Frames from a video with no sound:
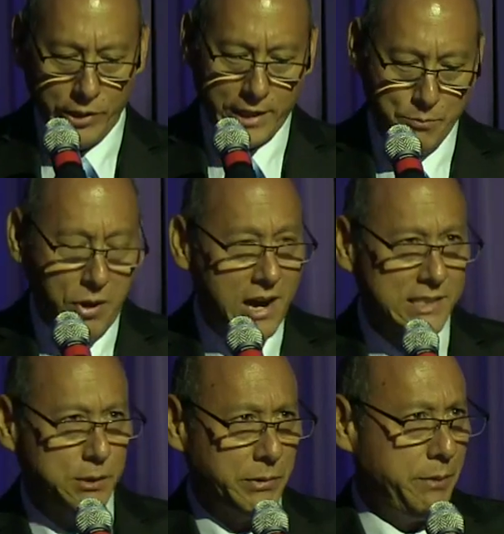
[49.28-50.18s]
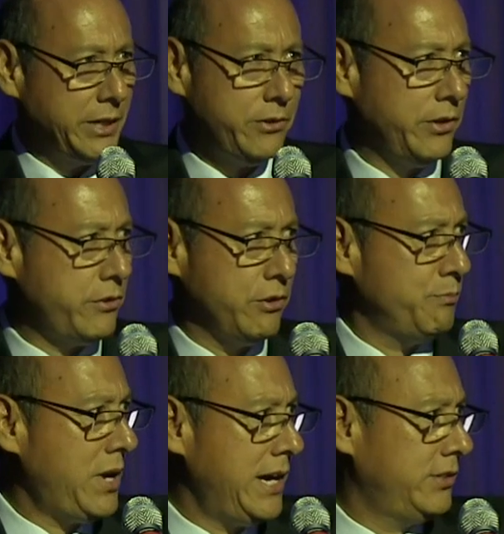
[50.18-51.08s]
What could possibly have been going through
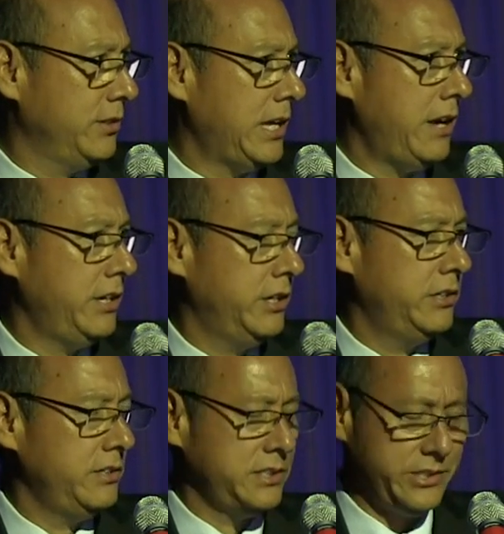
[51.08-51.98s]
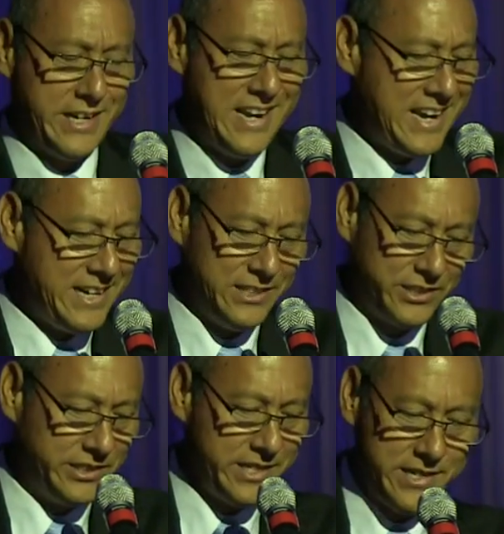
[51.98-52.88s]
your mind to allow you to do such a
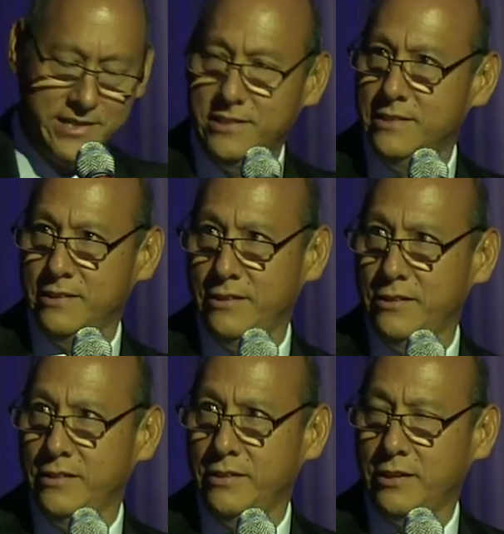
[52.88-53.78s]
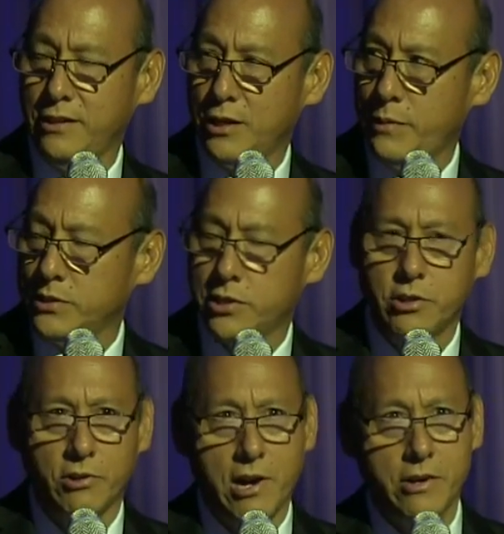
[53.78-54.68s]
heinous deed? The young man
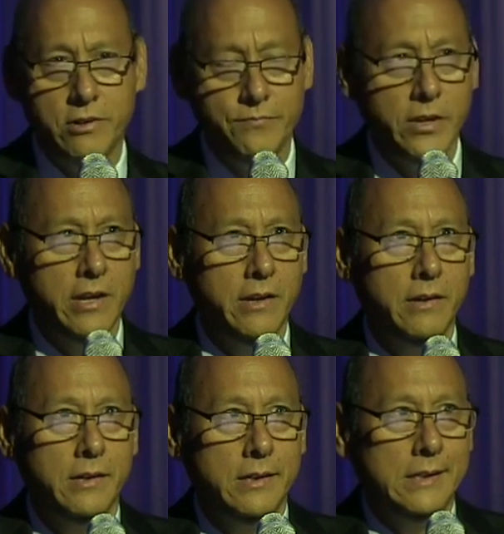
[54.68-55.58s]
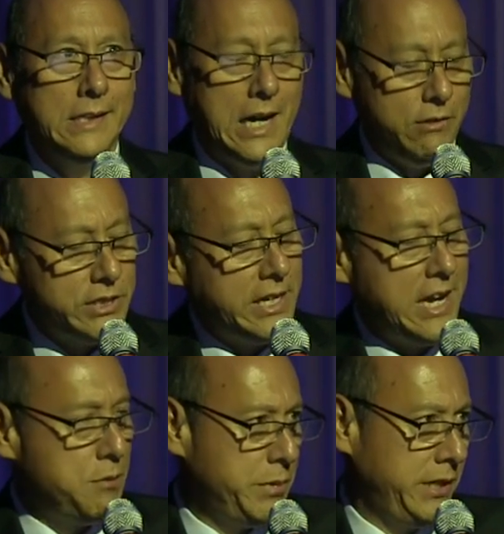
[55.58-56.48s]
said, Your Honor, I was
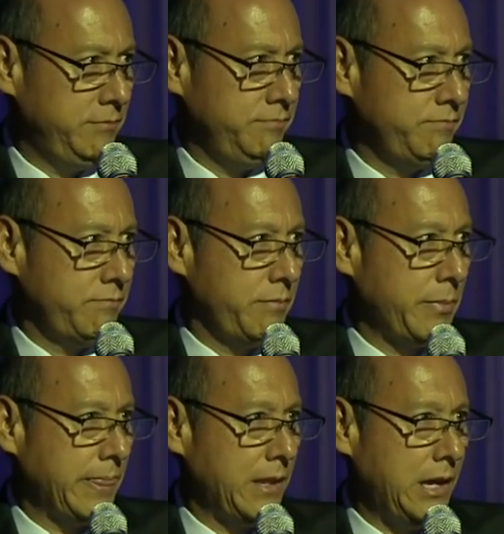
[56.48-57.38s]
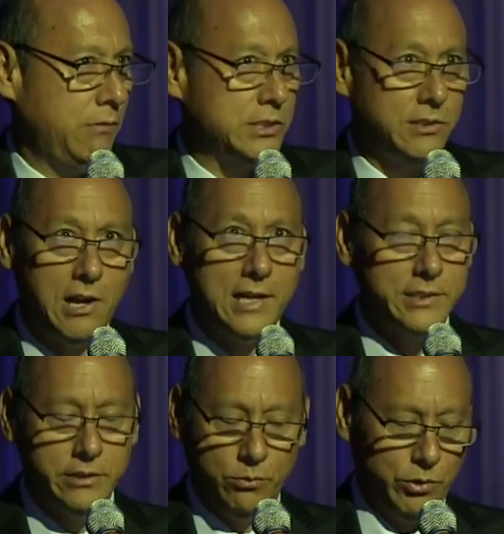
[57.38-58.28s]
camping. I was
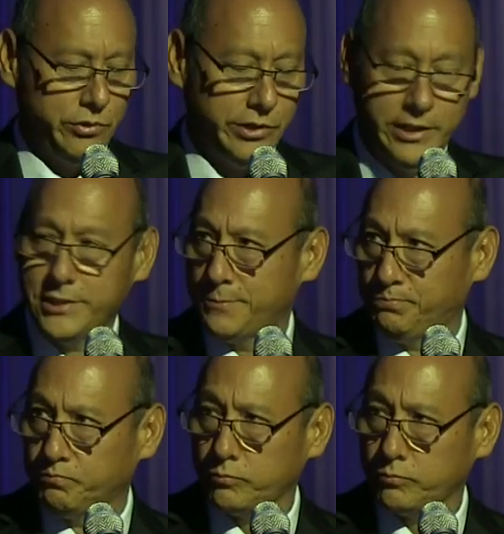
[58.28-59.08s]
lost in the wilderness.